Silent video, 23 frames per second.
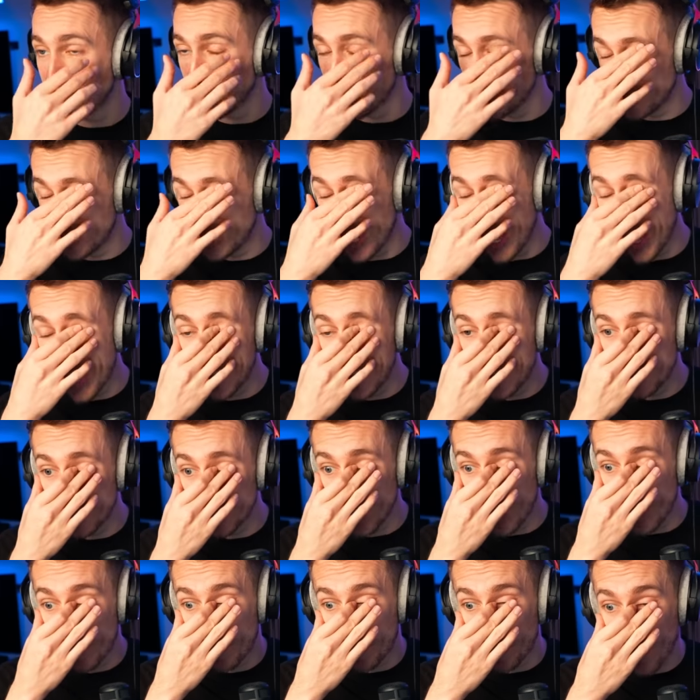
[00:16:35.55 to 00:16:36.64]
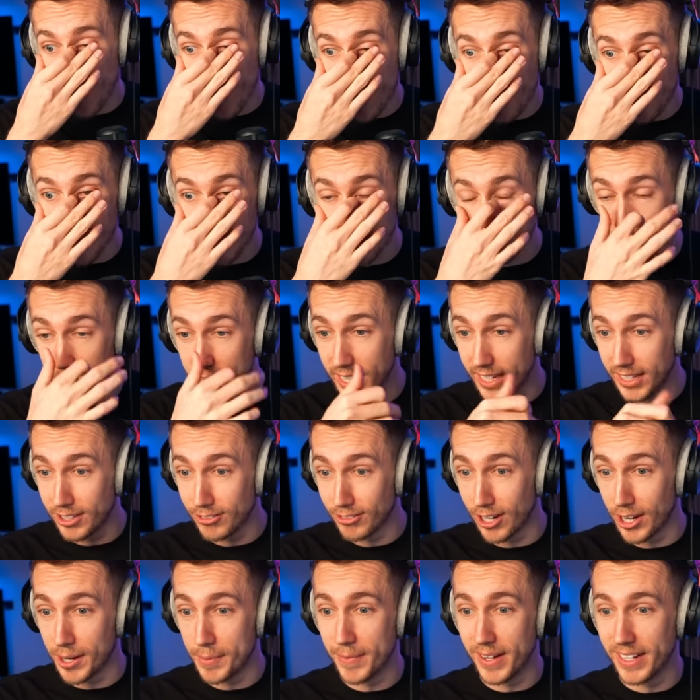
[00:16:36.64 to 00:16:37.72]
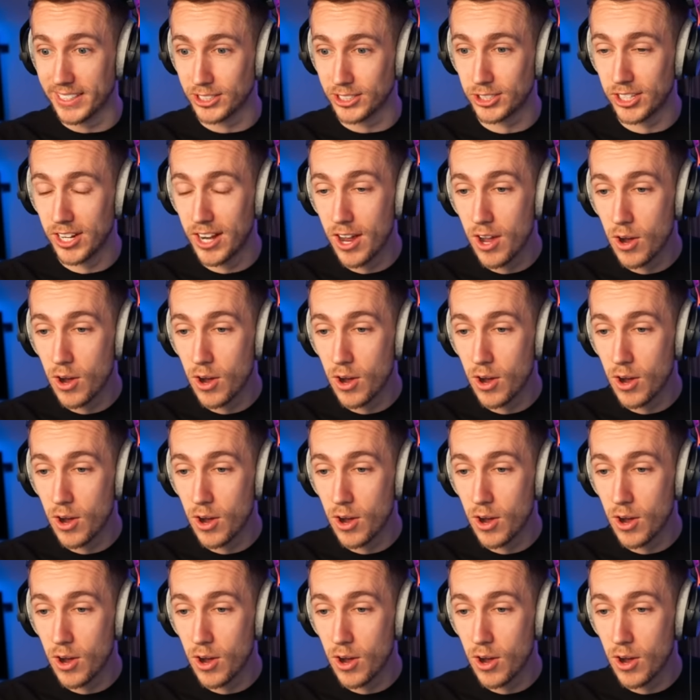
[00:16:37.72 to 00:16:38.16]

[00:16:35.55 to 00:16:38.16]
And Charlie with the prime, thank you very much.